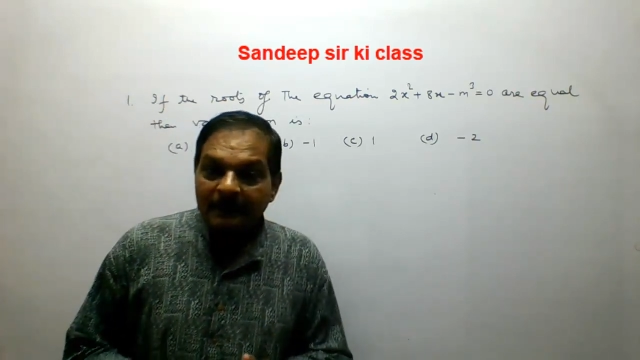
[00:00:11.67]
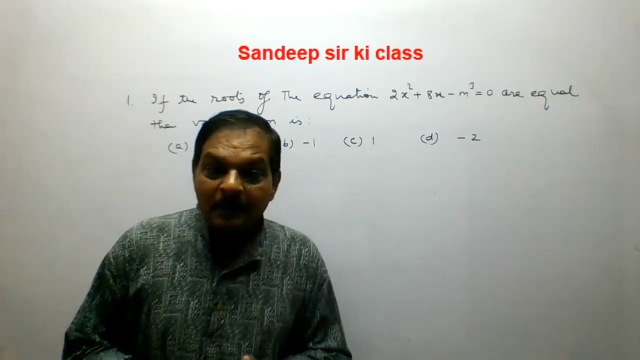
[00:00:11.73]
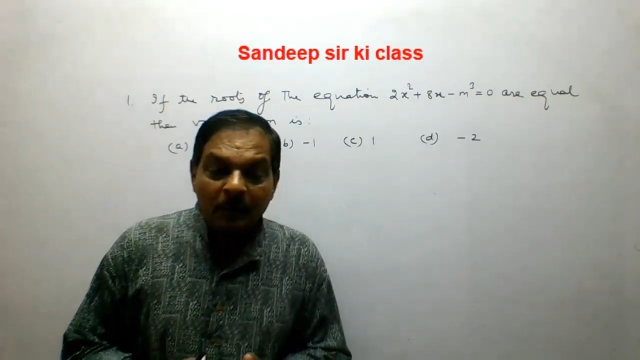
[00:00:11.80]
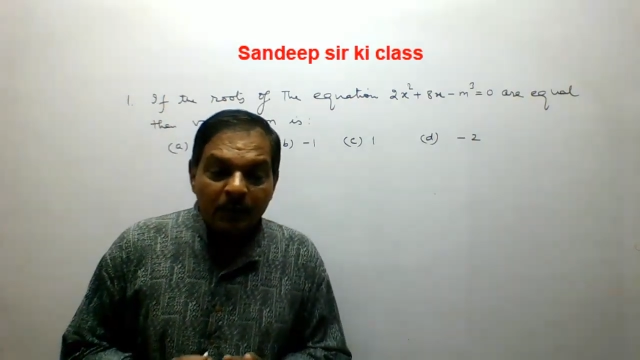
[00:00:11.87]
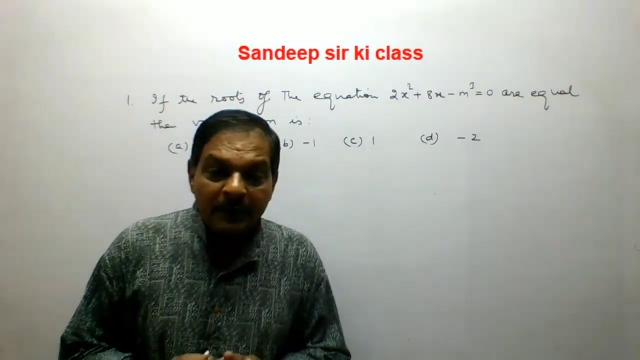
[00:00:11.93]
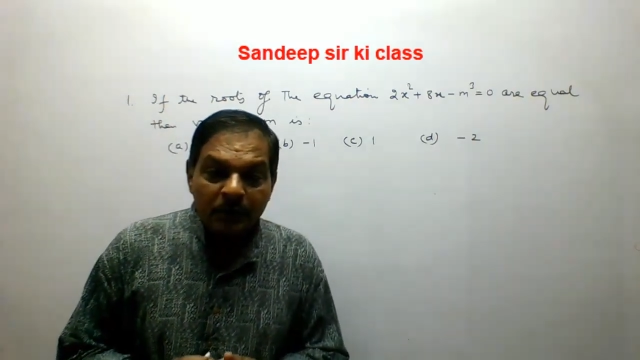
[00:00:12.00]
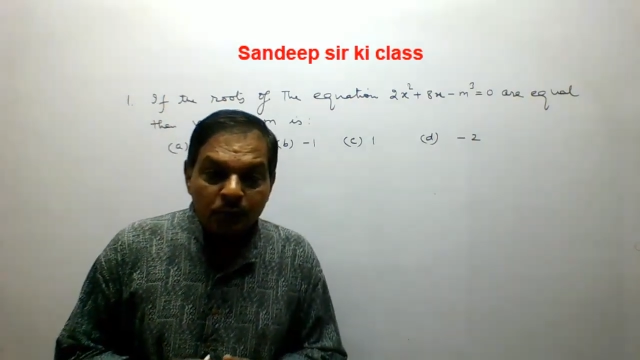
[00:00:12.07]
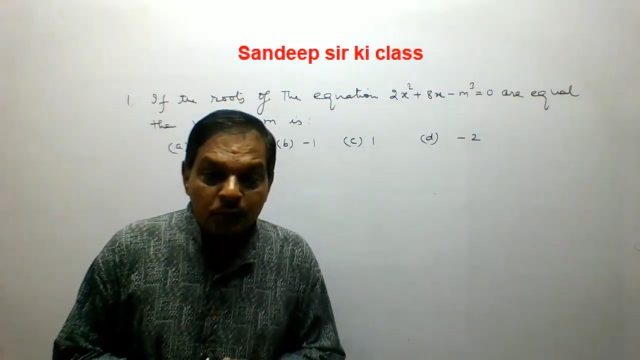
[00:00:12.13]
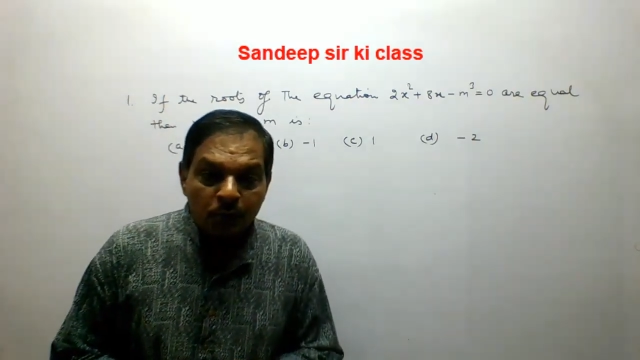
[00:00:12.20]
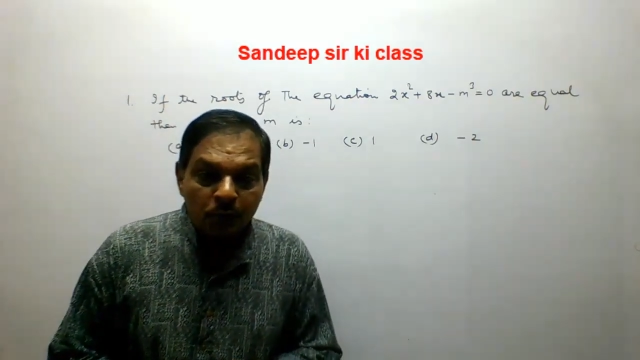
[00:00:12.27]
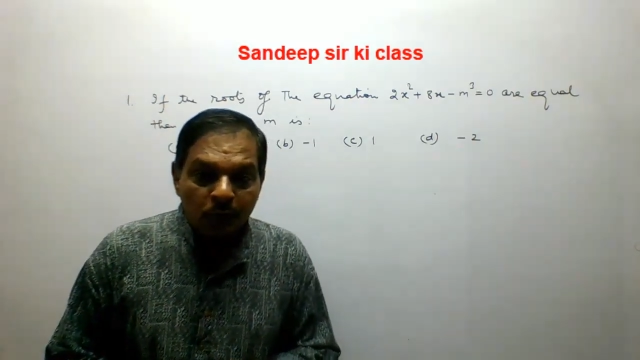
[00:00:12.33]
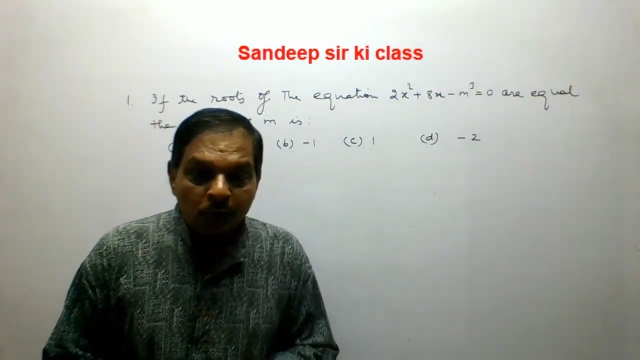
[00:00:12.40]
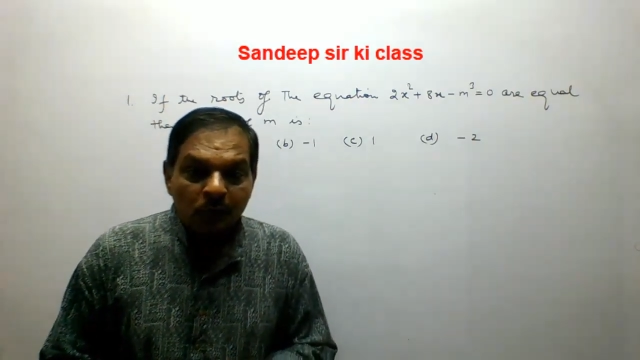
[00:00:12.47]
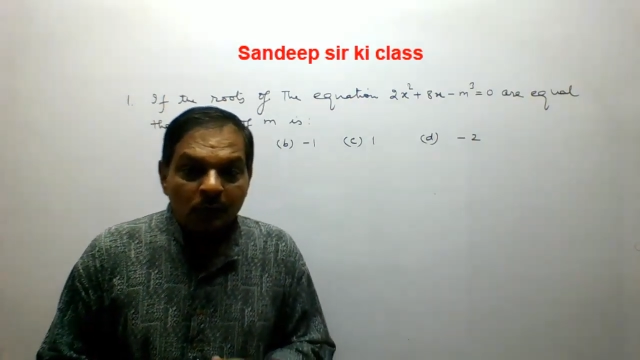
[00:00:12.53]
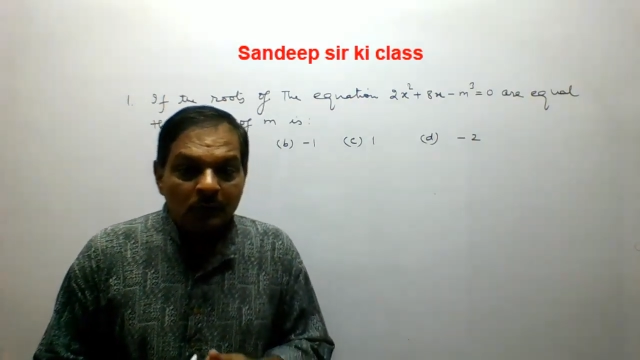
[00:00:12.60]
going to
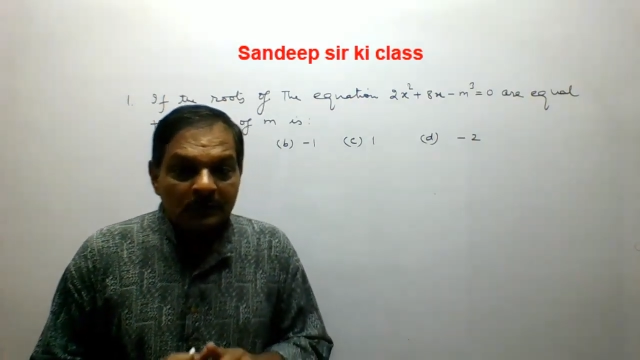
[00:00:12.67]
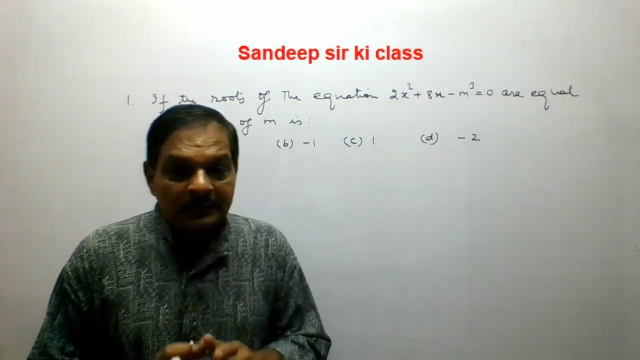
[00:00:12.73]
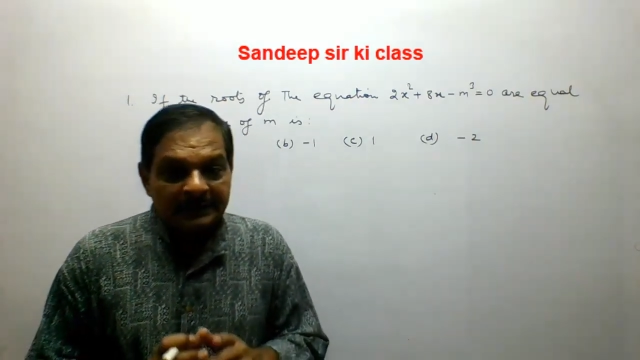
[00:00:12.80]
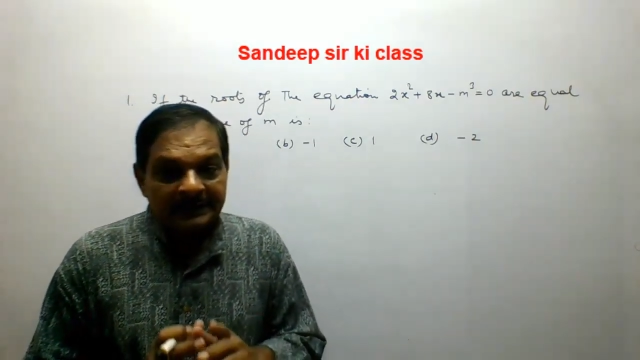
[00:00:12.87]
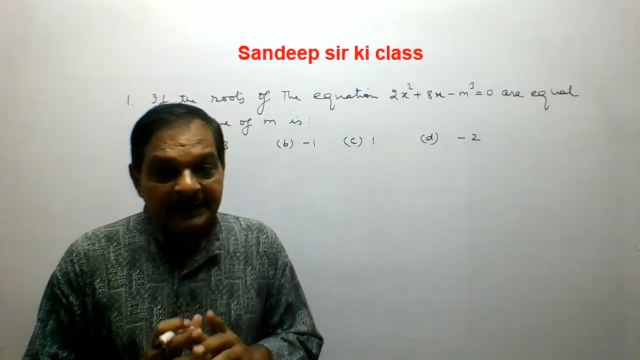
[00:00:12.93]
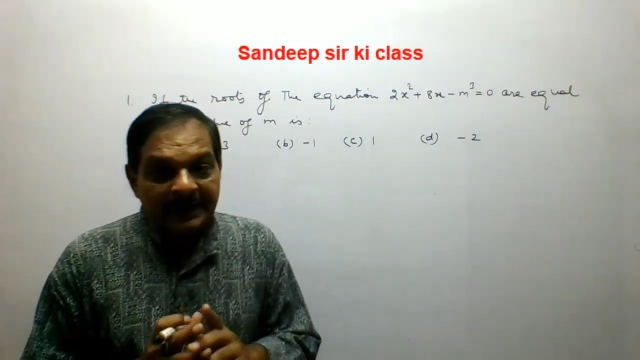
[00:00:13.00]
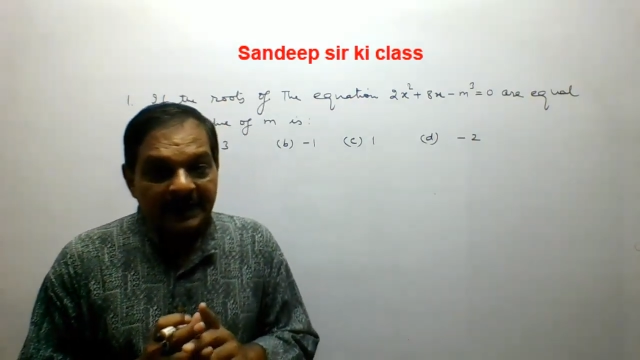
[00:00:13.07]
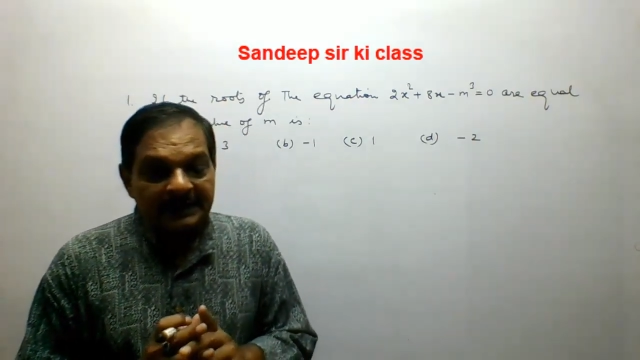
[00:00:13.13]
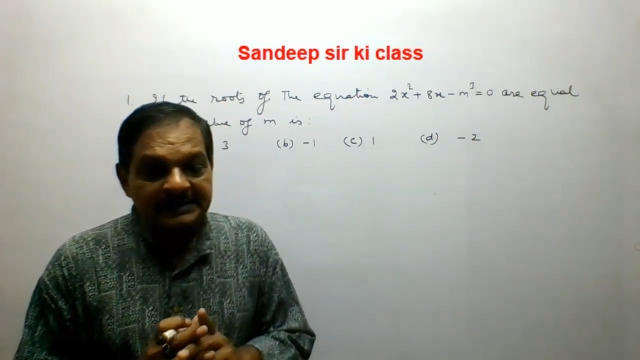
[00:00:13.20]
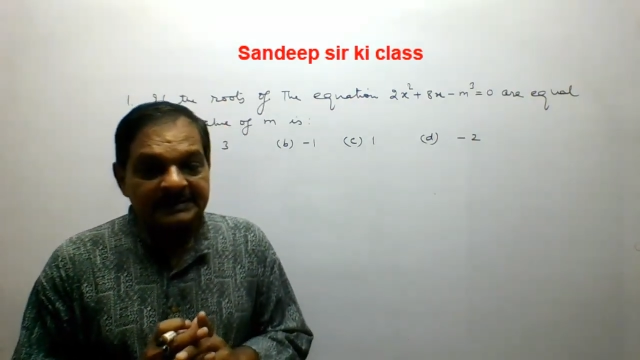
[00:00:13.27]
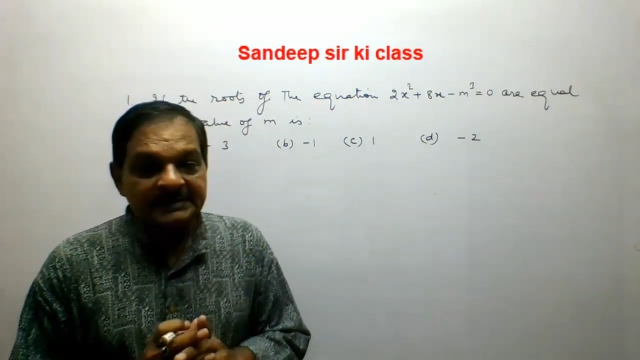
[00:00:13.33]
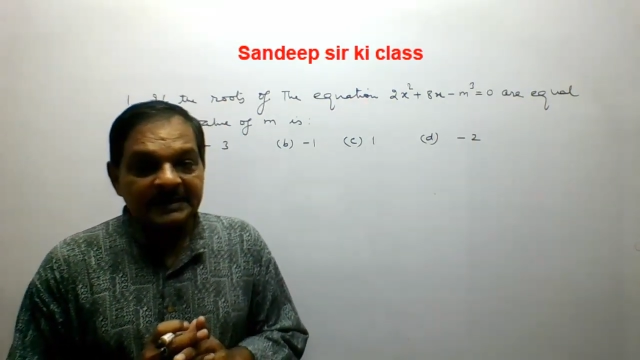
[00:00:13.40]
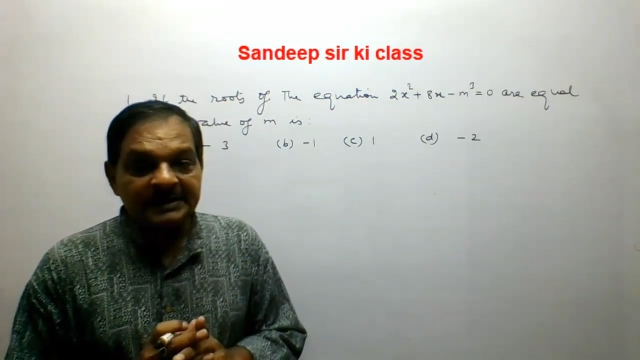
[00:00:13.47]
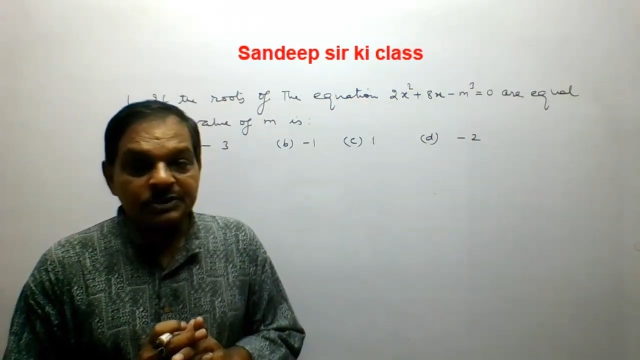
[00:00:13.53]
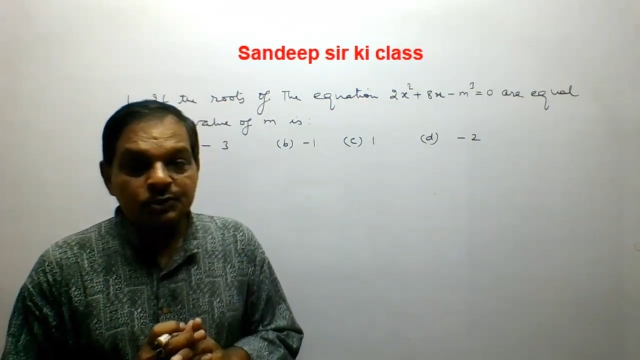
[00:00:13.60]
do the
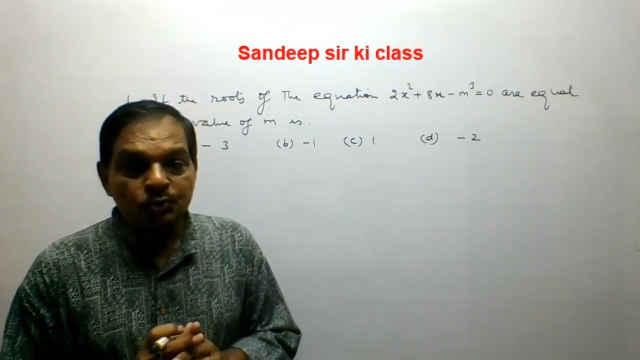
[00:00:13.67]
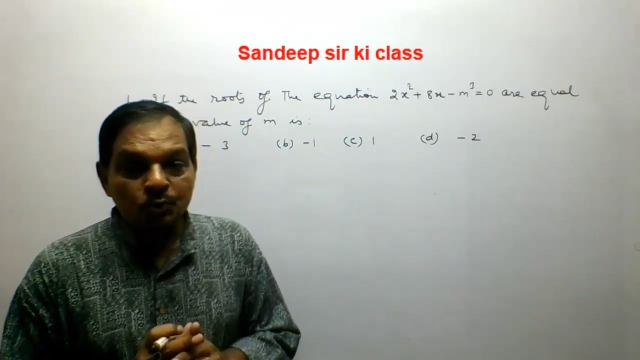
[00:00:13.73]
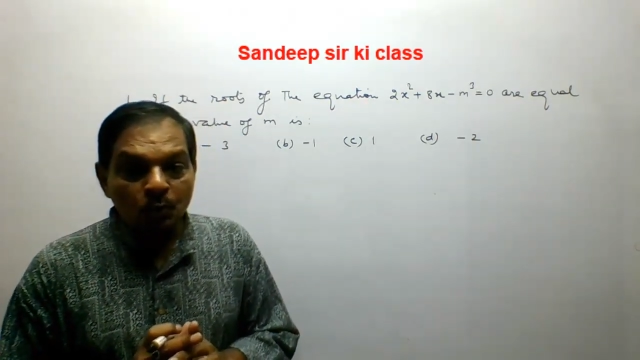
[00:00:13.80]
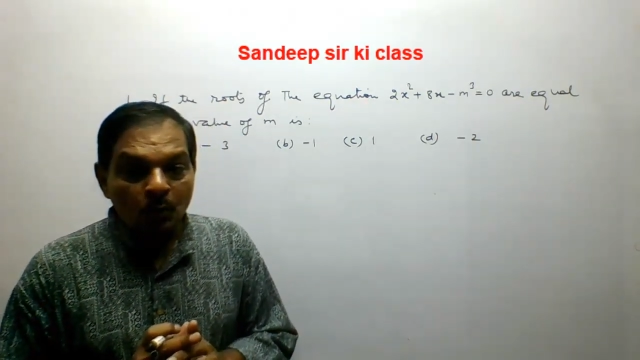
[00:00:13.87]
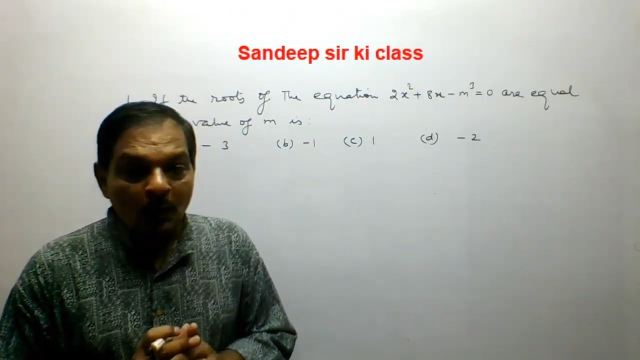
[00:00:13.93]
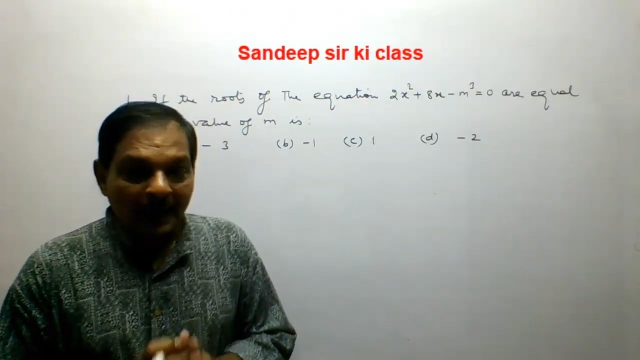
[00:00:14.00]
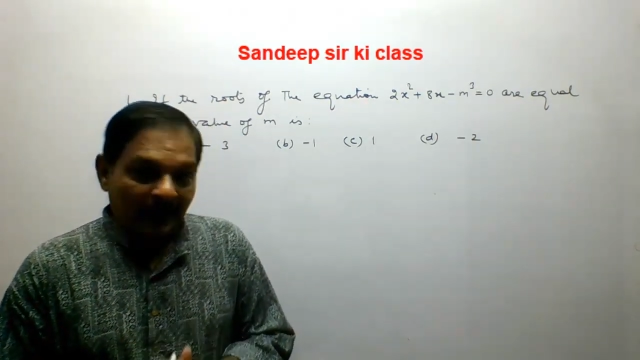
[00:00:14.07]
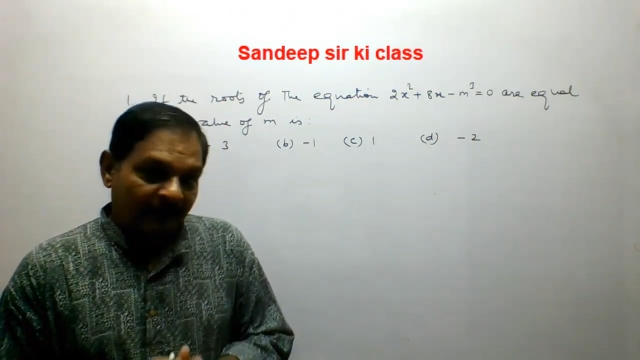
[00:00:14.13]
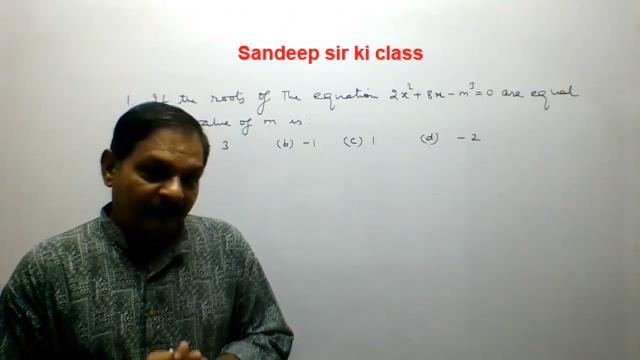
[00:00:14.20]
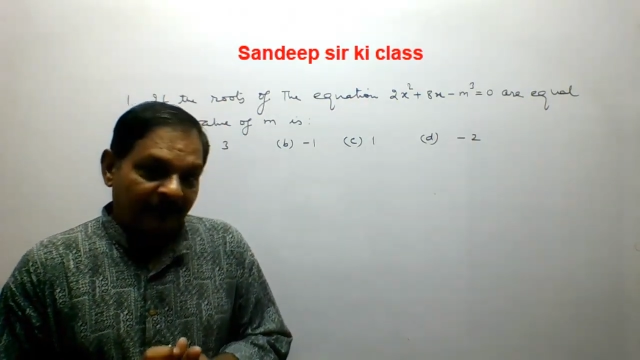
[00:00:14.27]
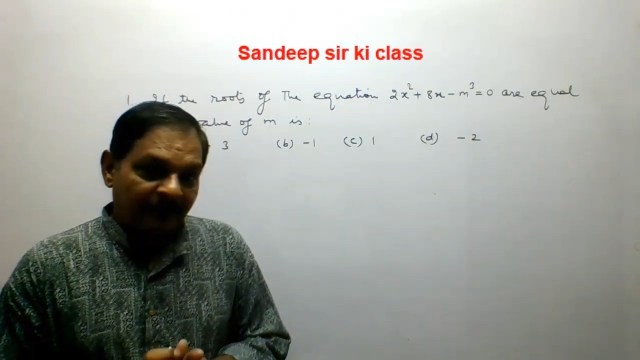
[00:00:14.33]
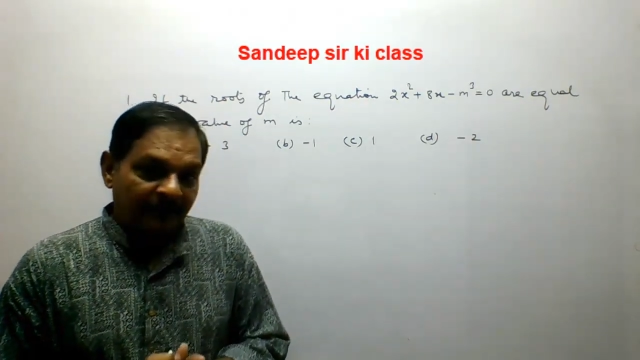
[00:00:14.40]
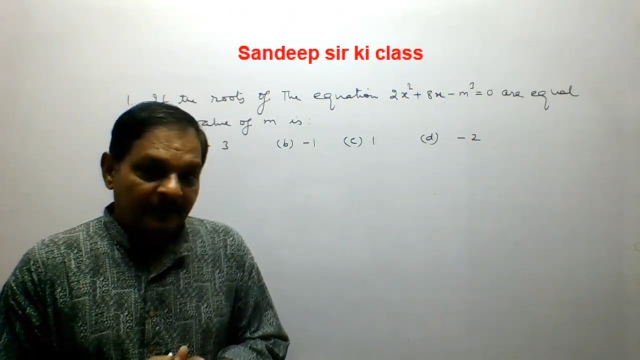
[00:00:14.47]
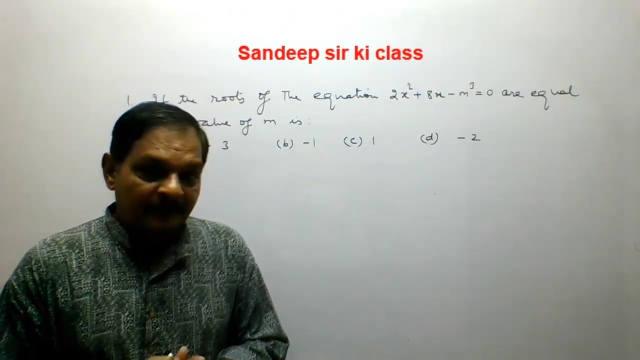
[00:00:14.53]
exercise 2F,